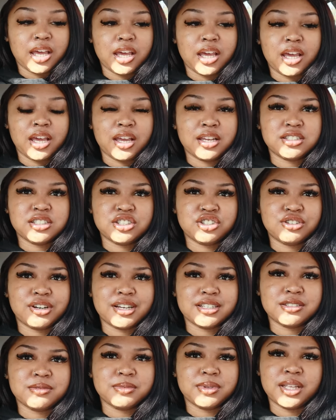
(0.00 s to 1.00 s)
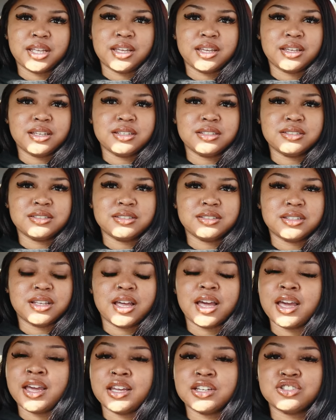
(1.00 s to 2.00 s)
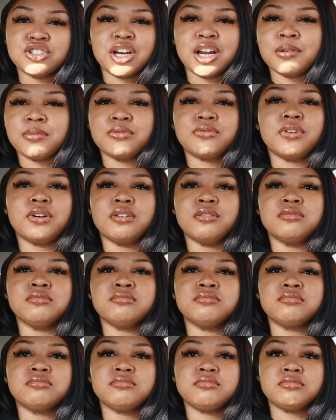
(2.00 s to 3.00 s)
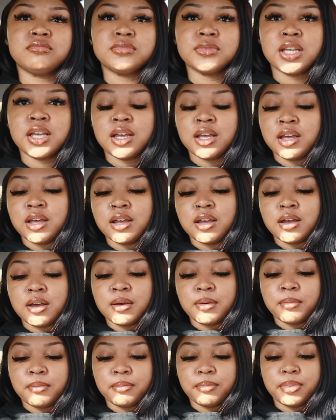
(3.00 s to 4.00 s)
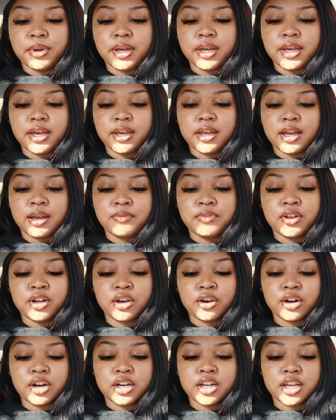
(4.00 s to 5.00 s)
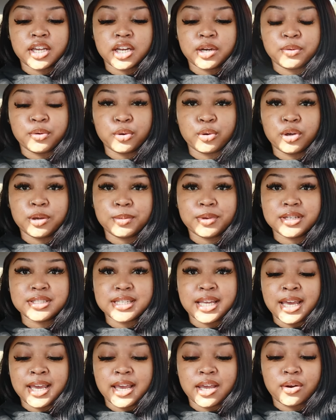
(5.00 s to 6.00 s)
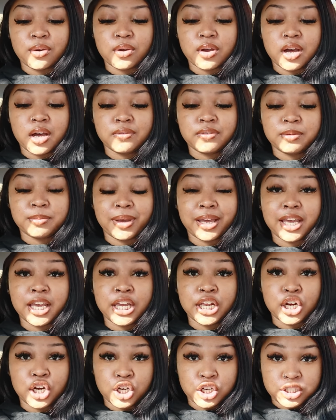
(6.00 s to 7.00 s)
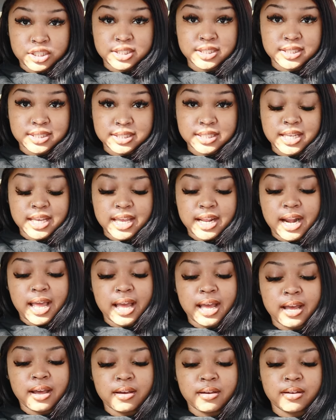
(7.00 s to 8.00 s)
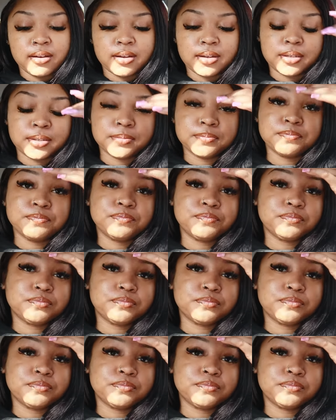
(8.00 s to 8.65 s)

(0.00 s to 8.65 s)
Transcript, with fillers: and just try some things I ain't tried before. But I'm finna go to Dunkin' real quick because I ain't had no coffee. My head hurts, and I um